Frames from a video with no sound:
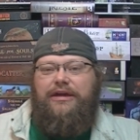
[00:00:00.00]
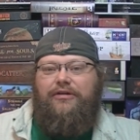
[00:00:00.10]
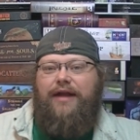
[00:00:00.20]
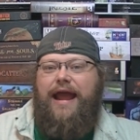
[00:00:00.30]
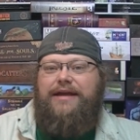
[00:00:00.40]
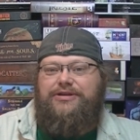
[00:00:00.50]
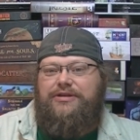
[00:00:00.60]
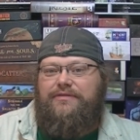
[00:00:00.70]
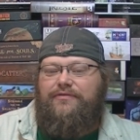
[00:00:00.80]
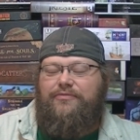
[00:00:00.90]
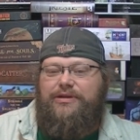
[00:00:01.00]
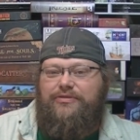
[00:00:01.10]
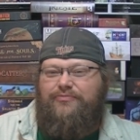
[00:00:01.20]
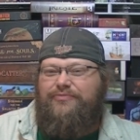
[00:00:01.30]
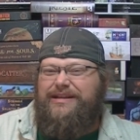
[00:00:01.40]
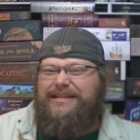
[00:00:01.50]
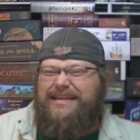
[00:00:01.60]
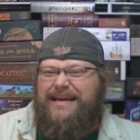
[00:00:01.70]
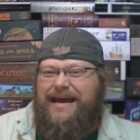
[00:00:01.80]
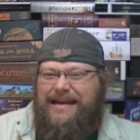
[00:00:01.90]
interaction for me to really
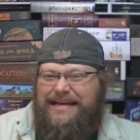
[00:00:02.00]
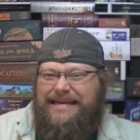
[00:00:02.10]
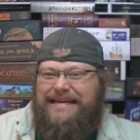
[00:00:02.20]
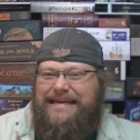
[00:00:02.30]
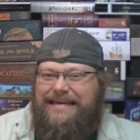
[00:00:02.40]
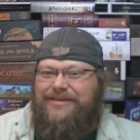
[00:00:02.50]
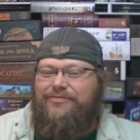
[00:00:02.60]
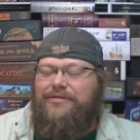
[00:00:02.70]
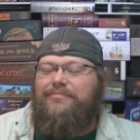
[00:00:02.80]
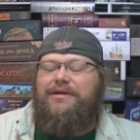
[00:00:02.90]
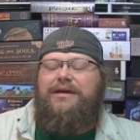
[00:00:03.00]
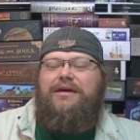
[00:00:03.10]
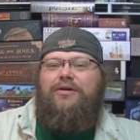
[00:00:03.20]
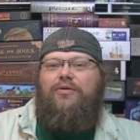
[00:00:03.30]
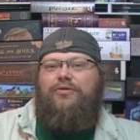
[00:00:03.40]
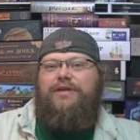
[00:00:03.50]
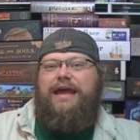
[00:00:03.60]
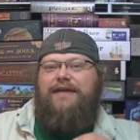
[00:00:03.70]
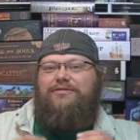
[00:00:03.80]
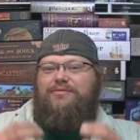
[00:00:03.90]
kind of get into them. Or they
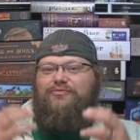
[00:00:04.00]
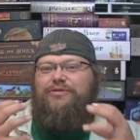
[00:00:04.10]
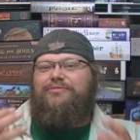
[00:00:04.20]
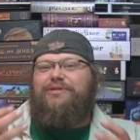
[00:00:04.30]
have to be really,